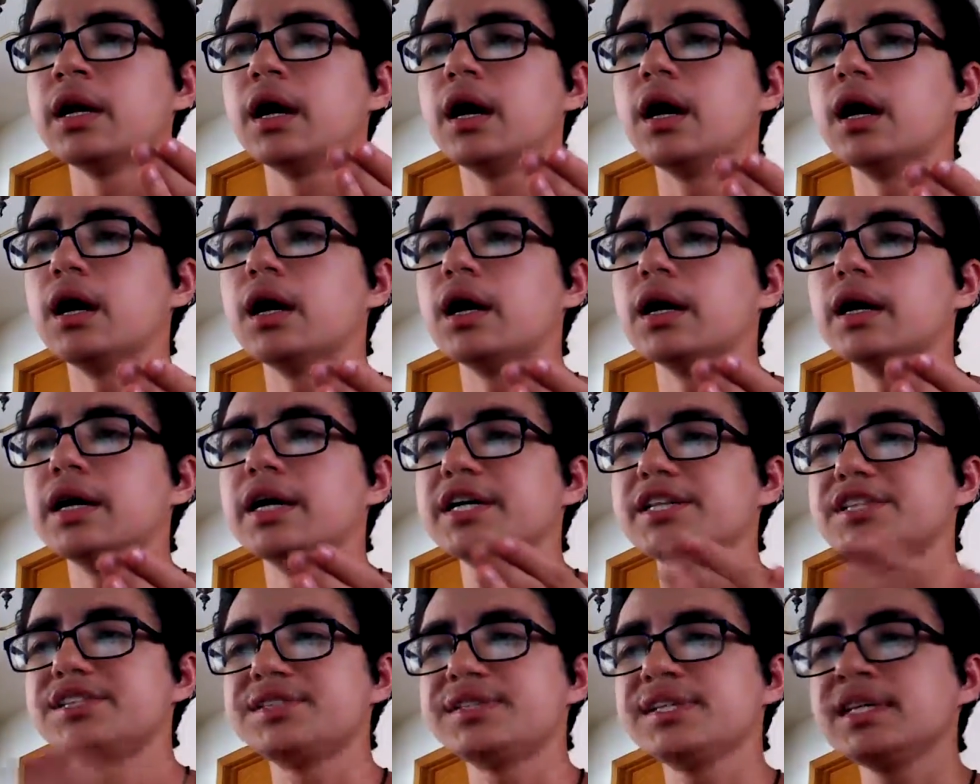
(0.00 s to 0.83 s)

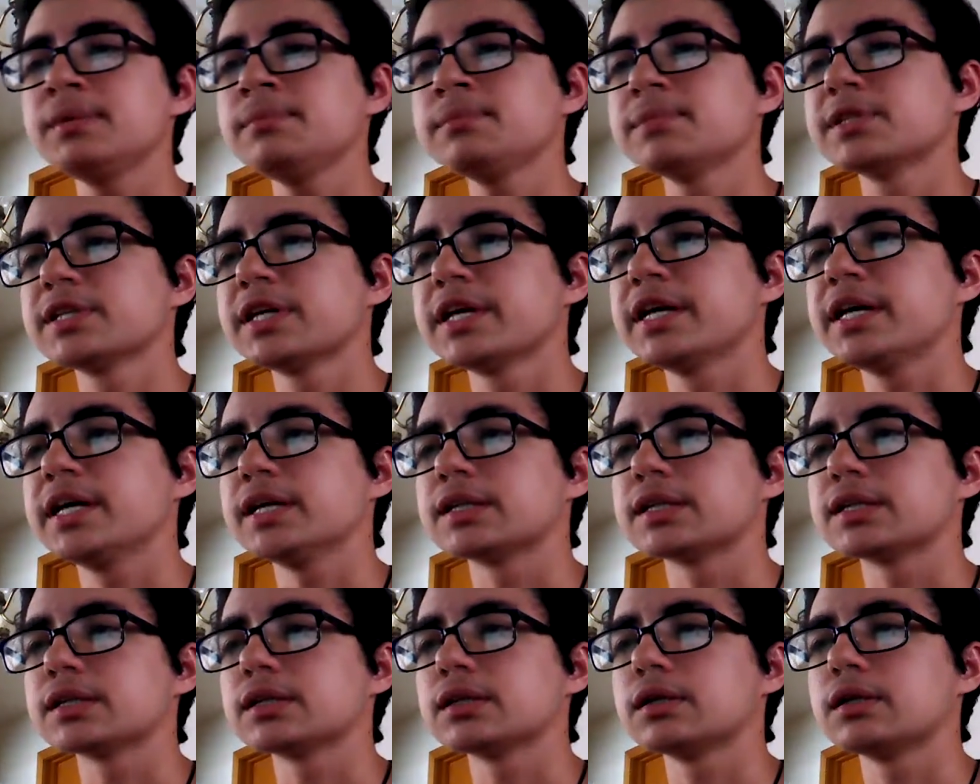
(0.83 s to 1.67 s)
It seems
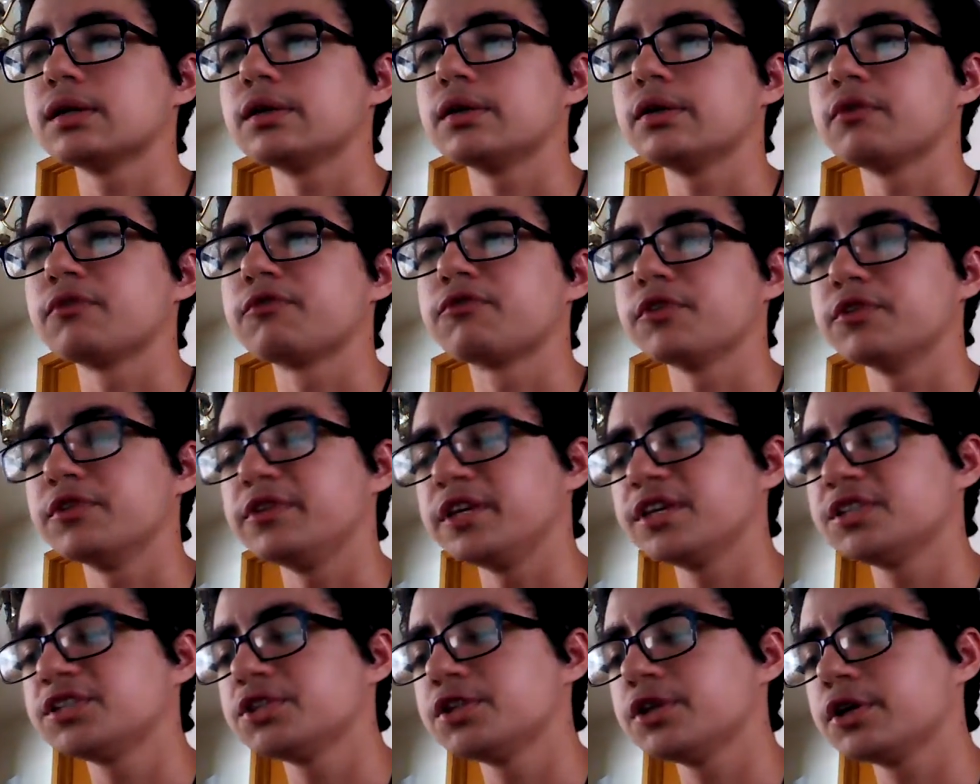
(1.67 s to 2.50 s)
like for
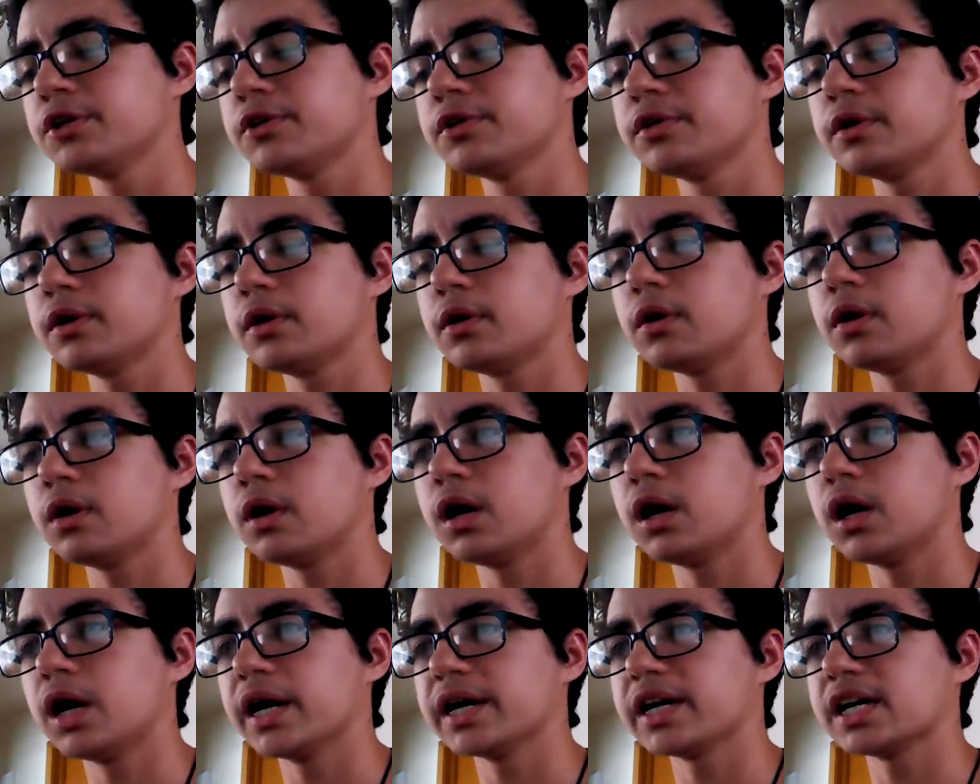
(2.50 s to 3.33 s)
this year,
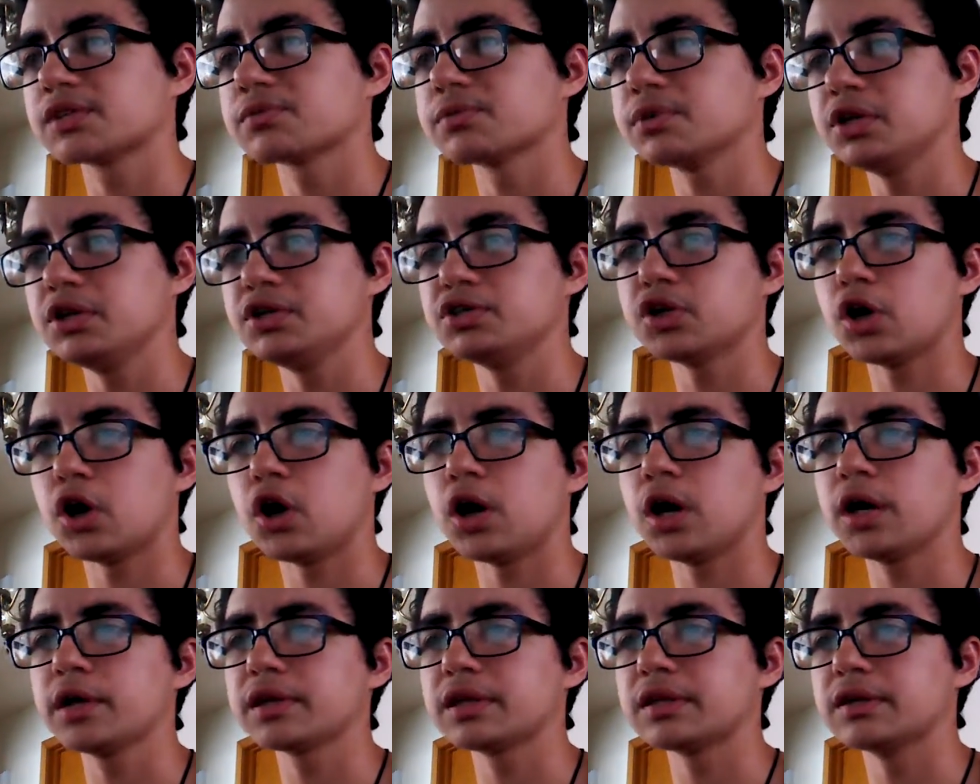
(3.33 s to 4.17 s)
I guess when you
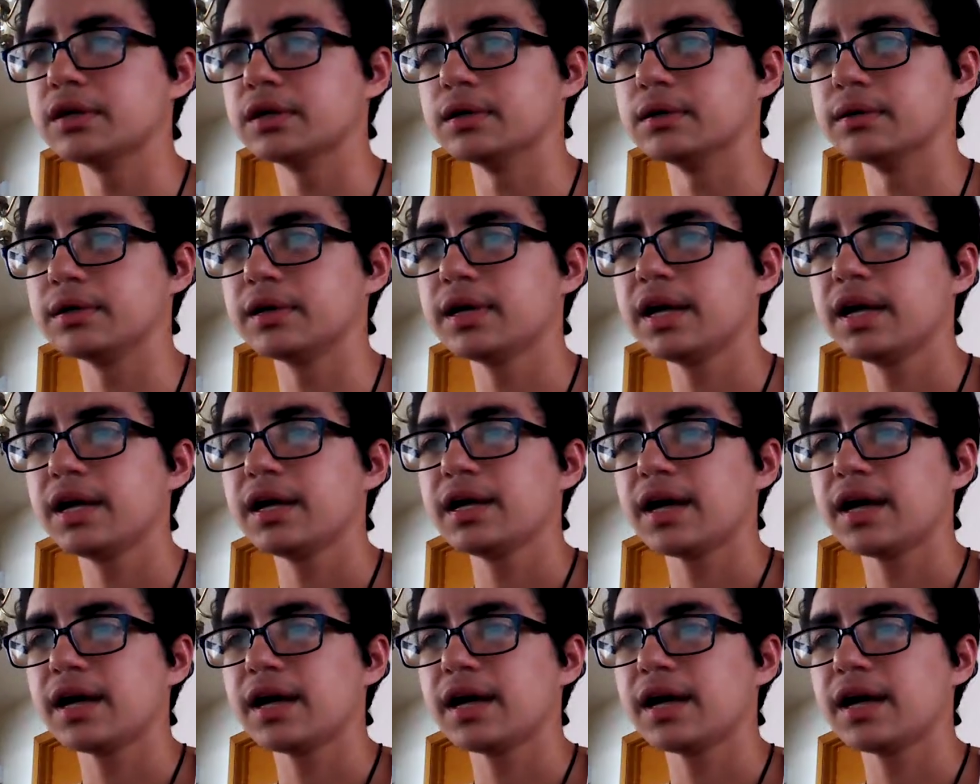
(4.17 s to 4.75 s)
taunt, the